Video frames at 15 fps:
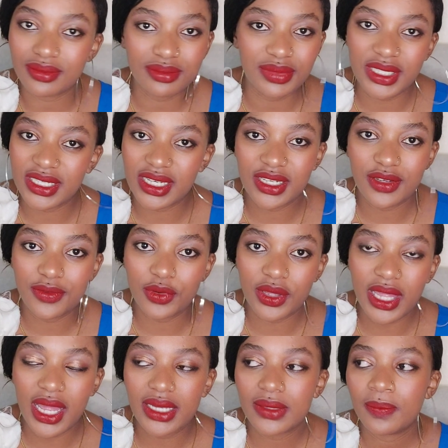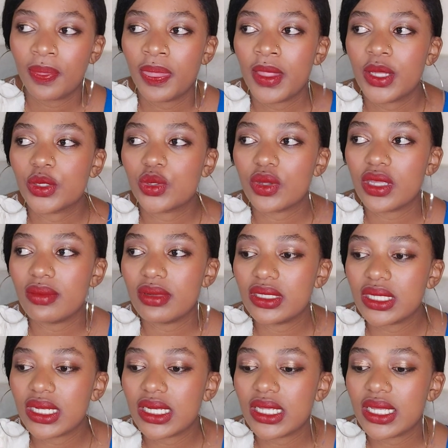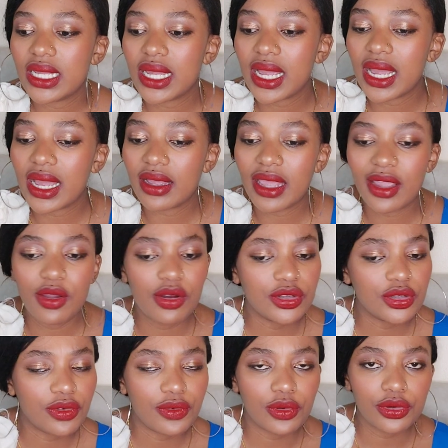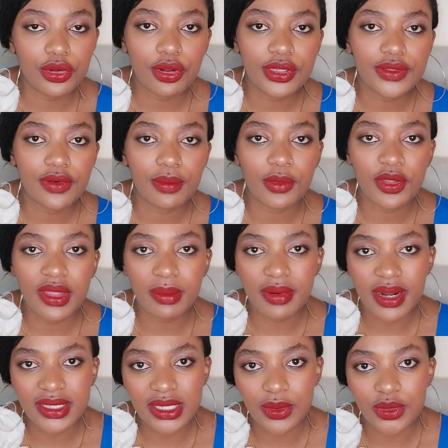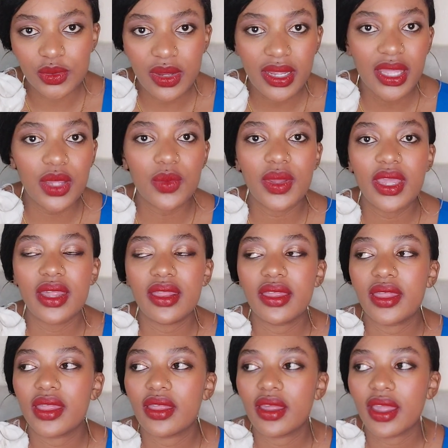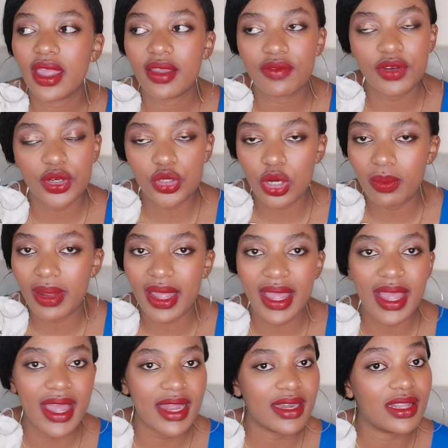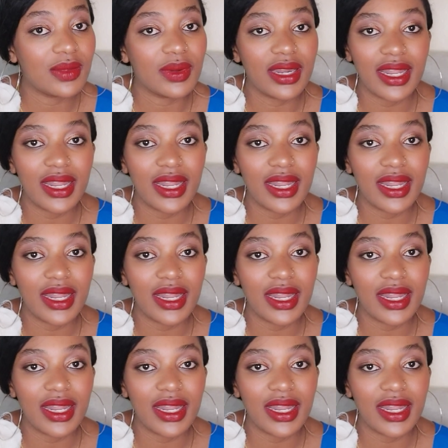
be ready for that so immediately uh, i got off phone calls from all the brands i was working with every job I had, they were